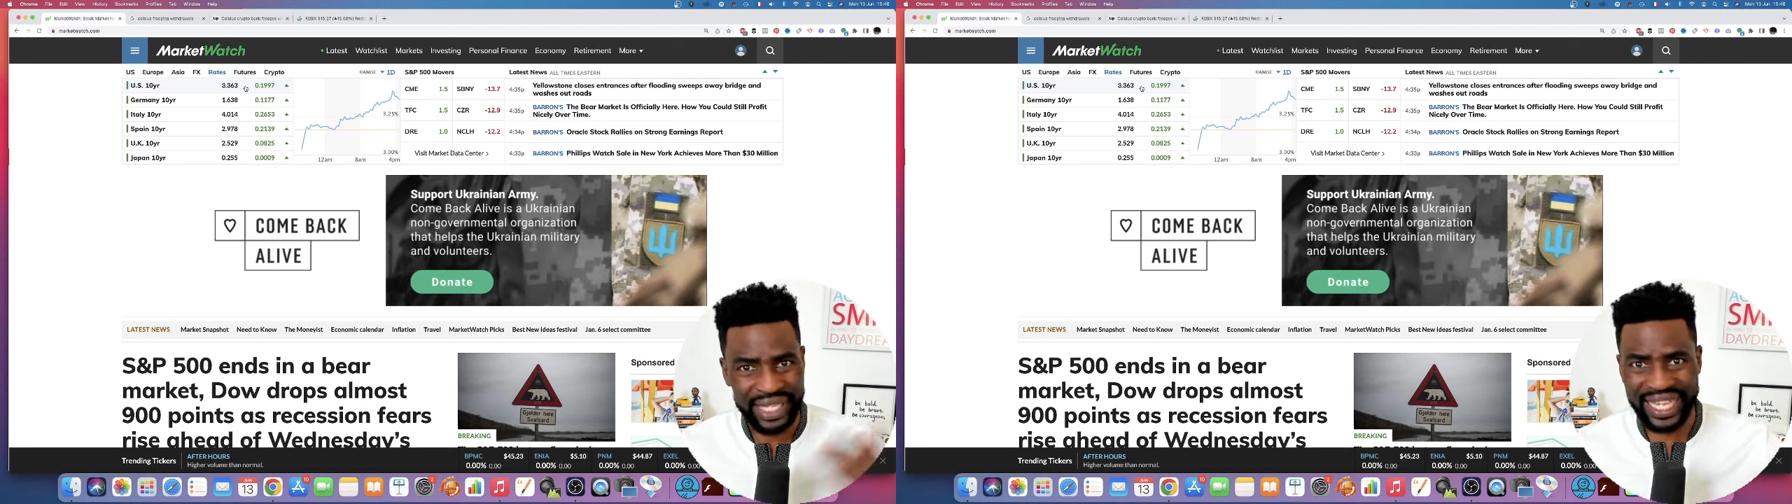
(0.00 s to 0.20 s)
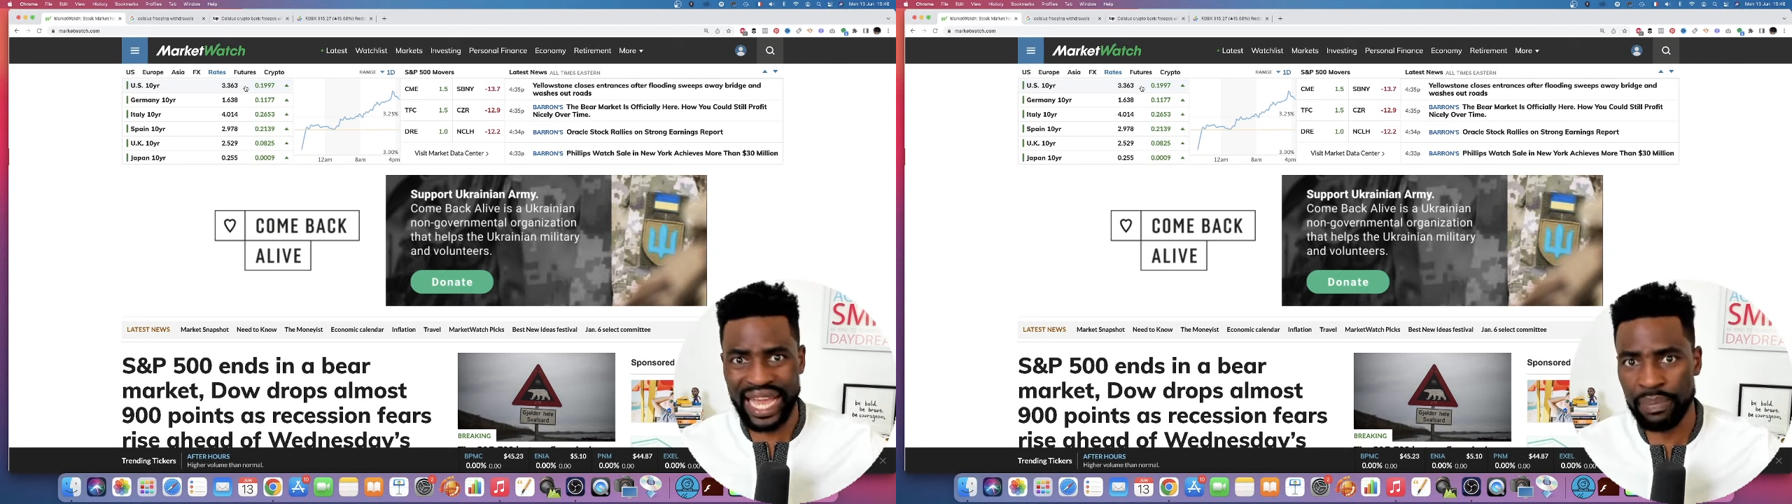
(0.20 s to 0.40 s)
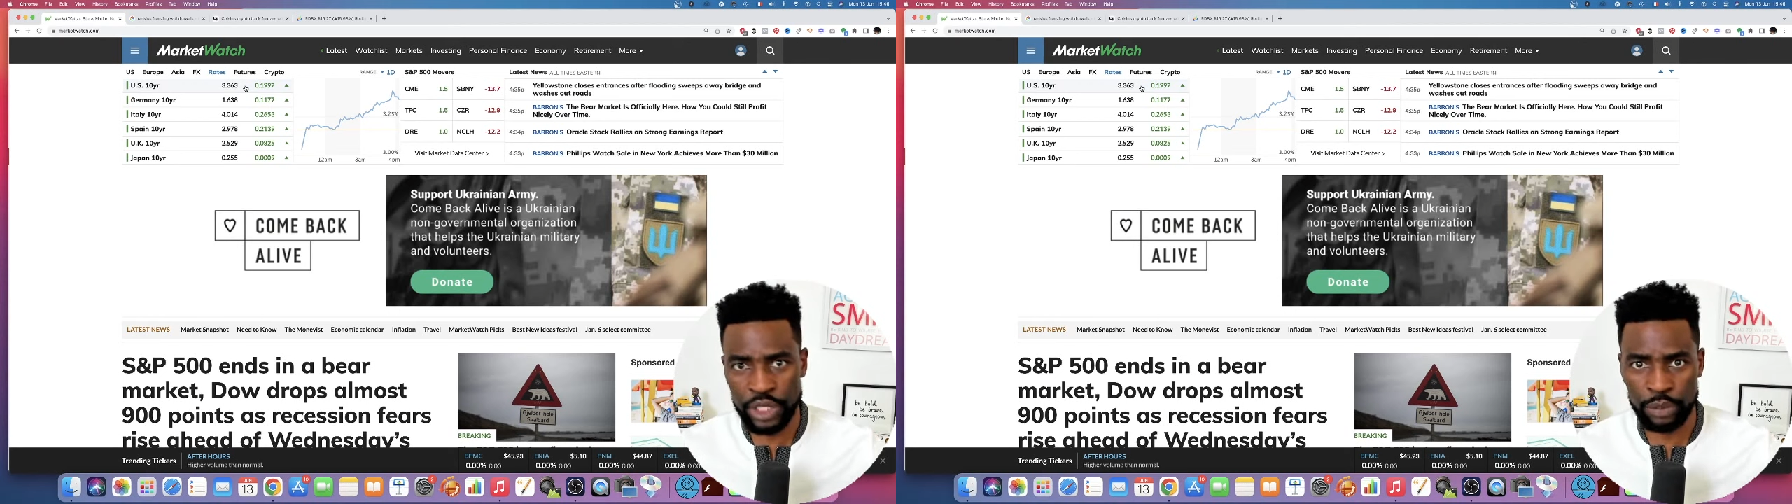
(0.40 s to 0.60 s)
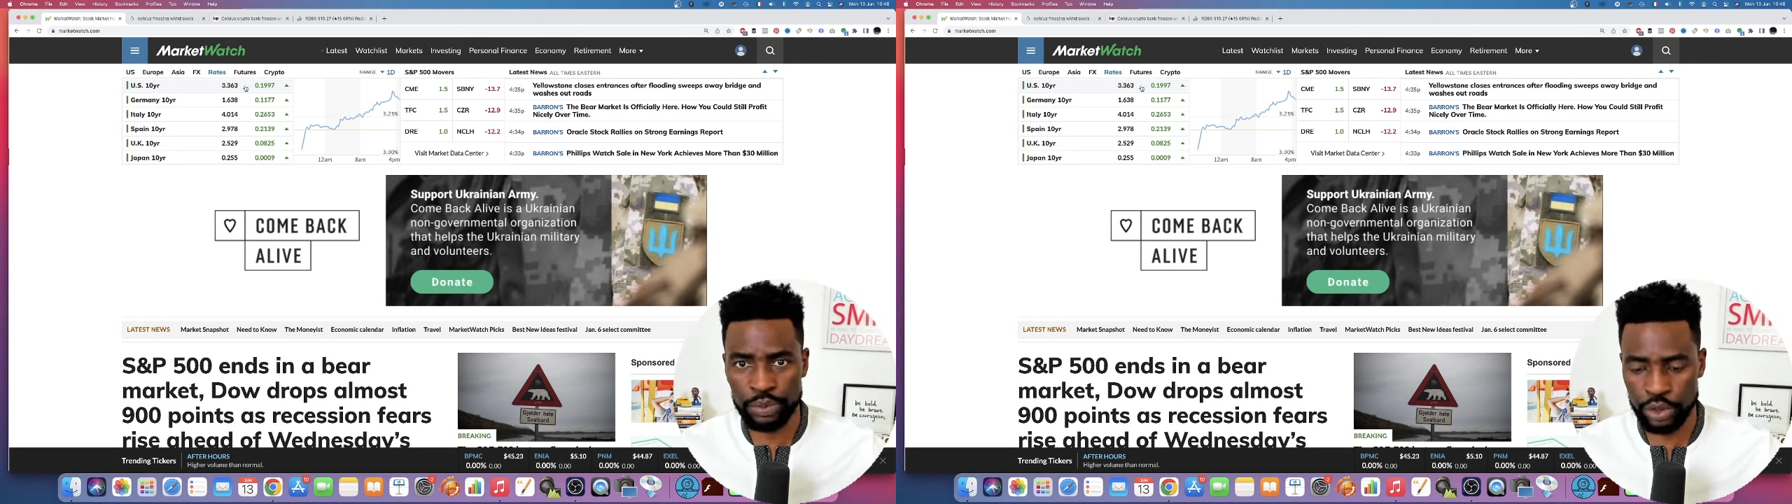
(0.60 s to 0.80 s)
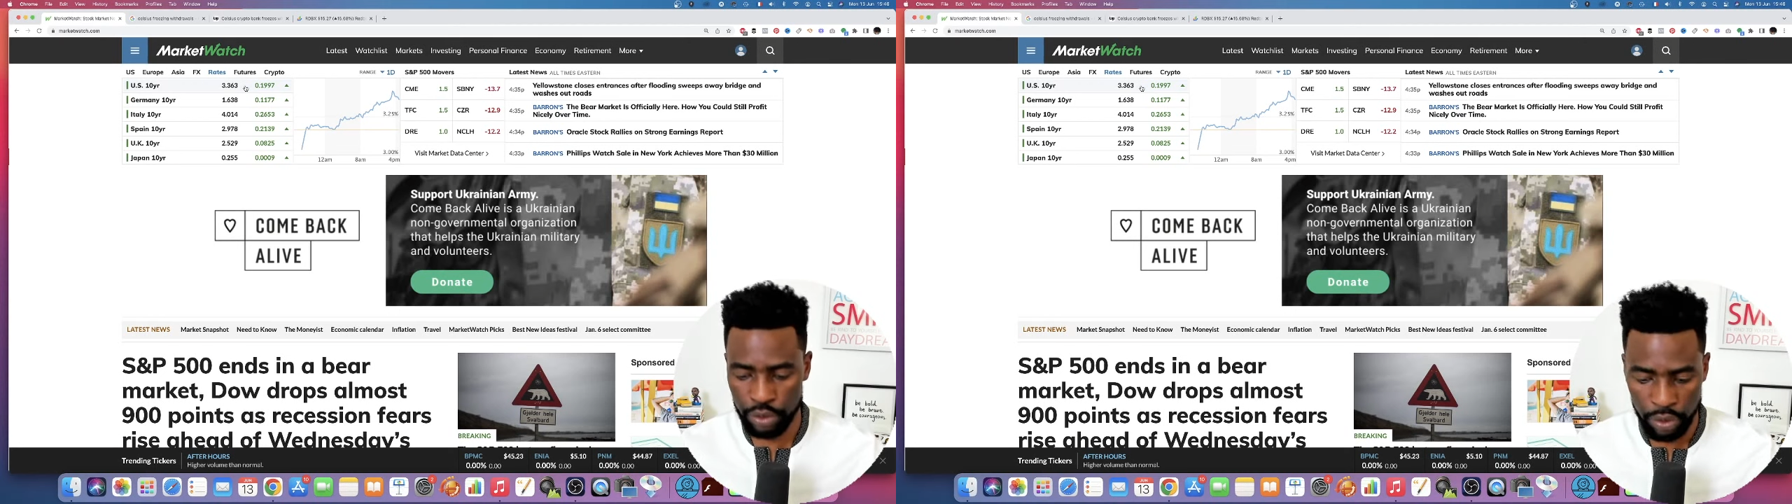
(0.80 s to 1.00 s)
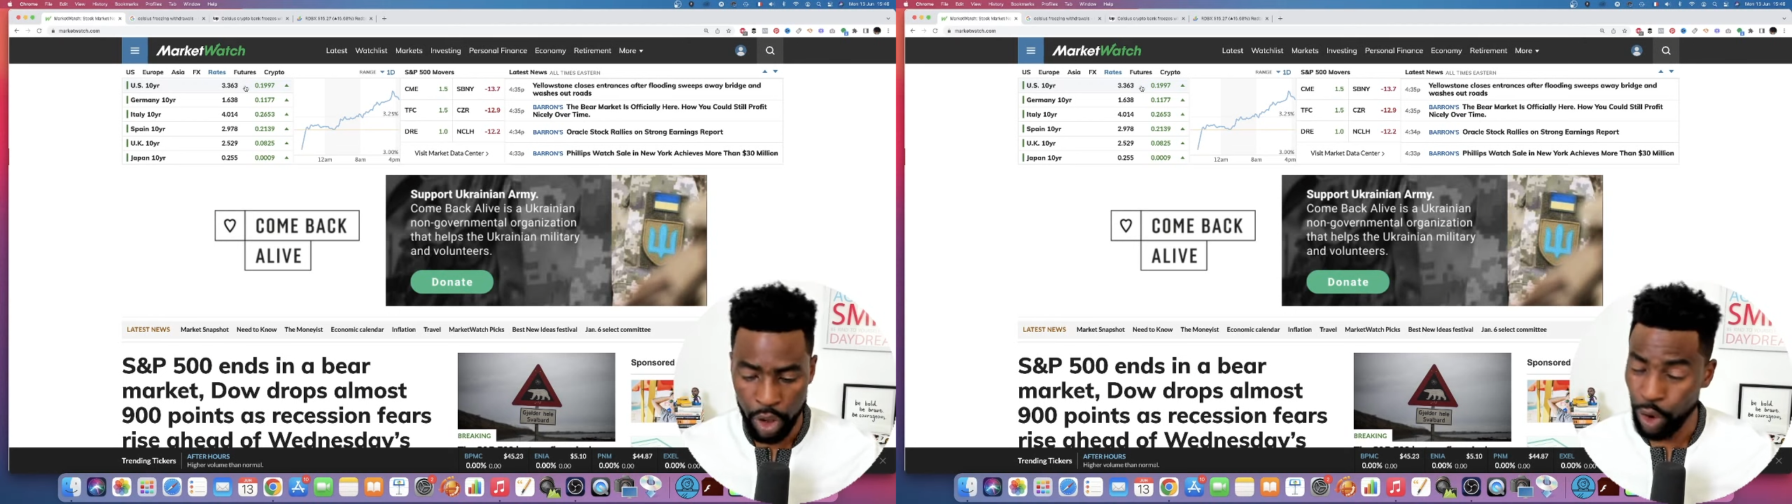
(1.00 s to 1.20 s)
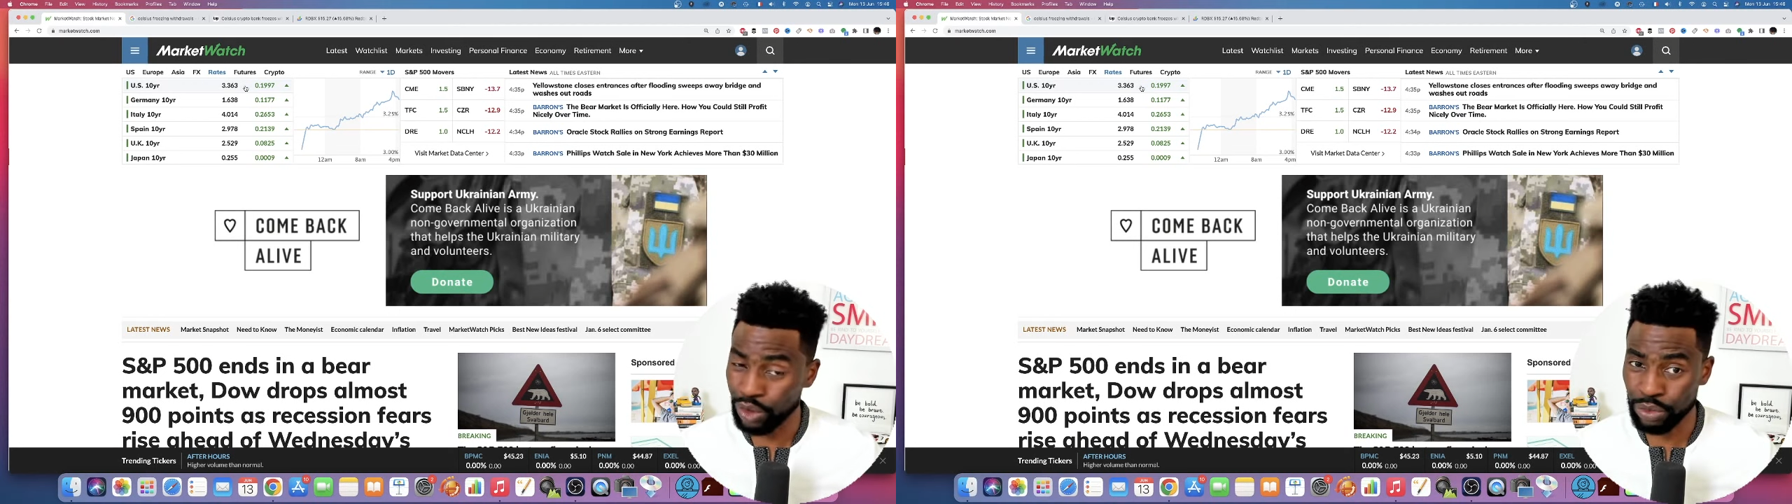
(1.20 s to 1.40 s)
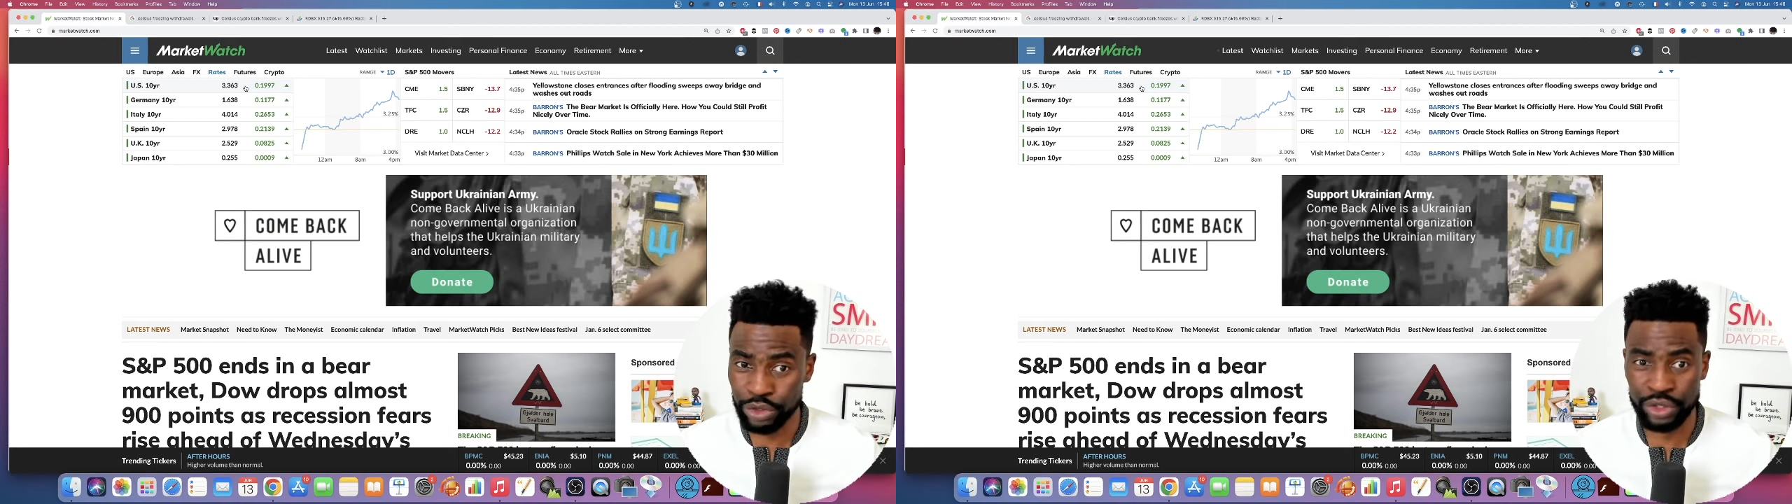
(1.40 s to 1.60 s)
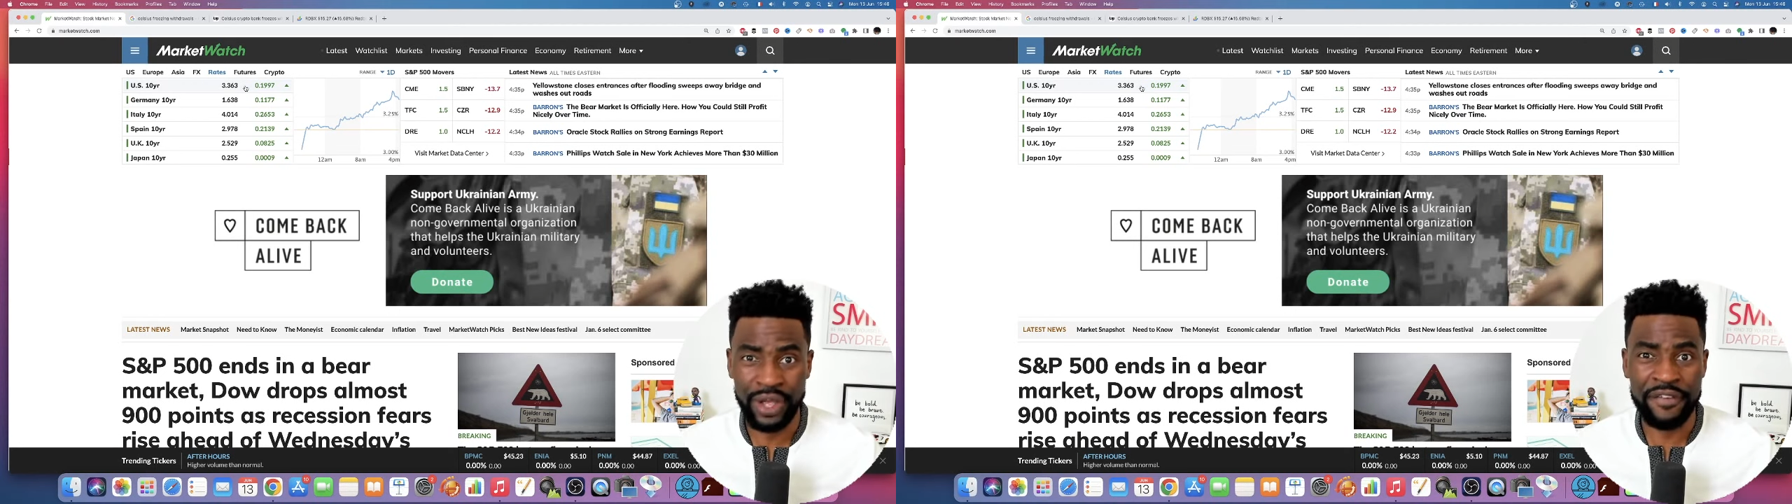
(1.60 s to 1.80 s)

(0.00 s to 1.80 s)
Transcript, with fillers: gapped up to almost